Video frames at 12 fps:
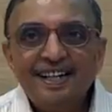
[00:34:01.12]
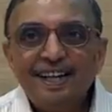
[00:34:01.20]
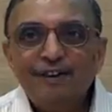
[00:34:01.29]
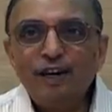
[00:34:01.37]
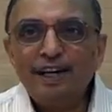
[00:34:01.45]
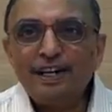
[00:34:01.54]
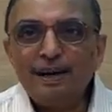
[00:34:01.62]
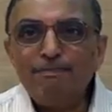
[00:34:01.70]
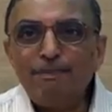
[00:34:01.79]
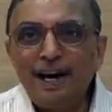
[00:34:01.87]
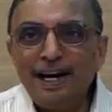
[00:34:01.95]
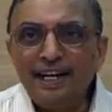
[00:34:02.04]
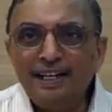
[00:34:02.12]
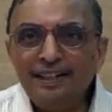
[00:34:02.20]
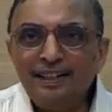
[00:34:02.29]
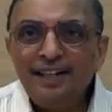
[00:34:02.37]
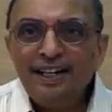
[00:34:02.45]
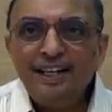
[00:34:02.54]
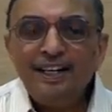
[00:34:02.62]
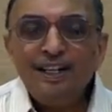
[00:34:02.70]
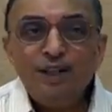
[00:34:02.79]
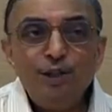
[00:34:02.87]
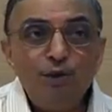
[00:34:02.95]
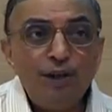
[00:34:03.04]
If you had compiled,
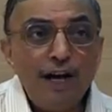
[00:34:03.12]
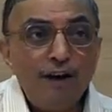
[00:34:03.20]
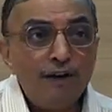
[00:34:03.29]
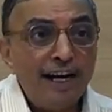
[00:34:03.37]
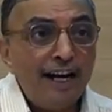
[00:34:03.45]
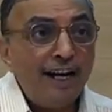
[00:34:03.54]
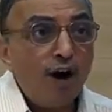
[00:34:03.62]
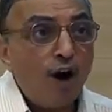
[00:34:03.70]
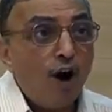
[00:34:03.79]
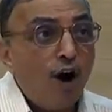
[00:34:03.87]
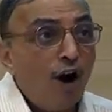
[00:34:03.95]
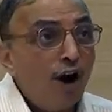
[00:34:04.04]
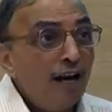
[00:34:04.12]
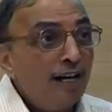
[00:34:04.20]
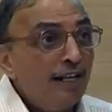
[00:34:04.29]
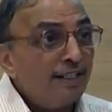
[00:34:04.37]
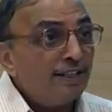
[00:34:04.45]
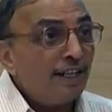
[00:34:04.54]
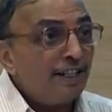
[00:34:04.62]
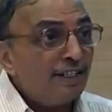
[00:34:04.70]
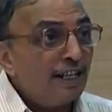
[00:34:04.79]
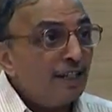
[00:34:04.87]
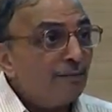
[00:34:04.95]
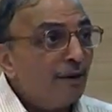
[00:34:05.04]
you would have read all
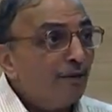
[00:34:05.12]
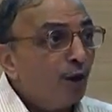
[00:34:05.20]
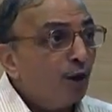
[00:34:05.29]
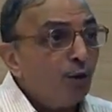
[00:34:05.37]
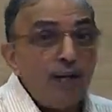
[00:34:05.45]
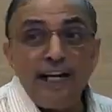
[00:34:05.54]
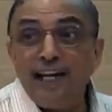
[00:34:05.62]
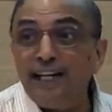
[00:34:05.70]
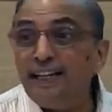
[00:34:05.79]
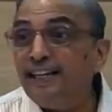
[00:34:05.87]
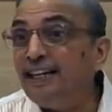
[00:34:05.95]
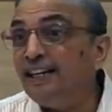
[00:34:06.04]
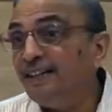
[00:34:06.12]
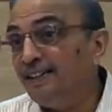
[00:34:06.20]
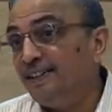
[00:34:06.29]
instructions before doing anything.